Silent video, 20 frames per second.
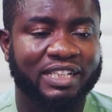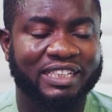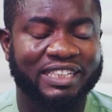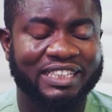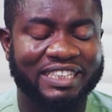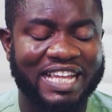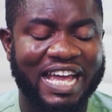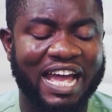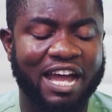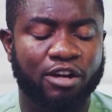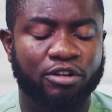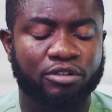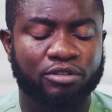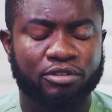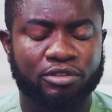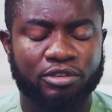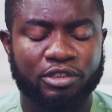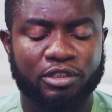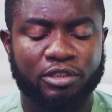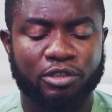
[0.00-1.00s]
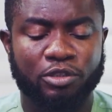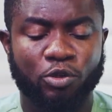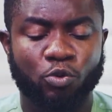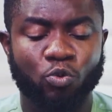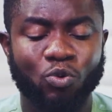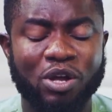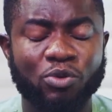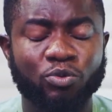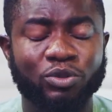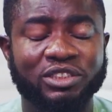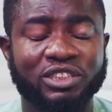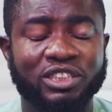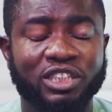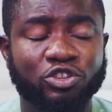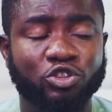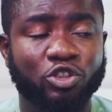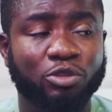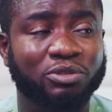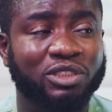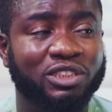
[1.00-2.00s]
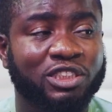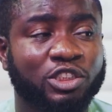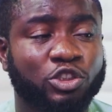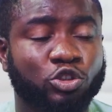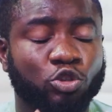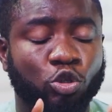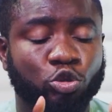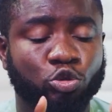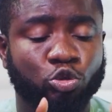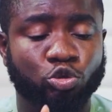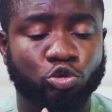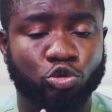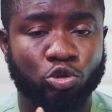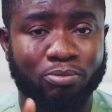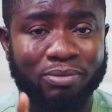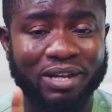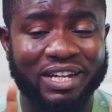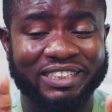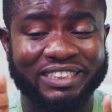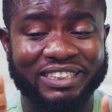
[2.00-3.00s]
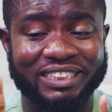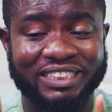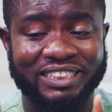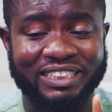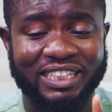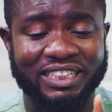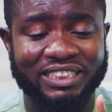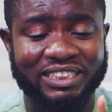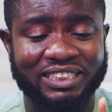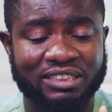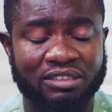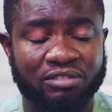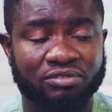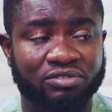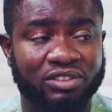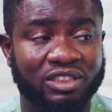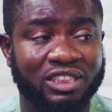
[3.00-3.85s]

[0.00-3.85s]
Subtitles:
Now, when we say something is autosomal recessive,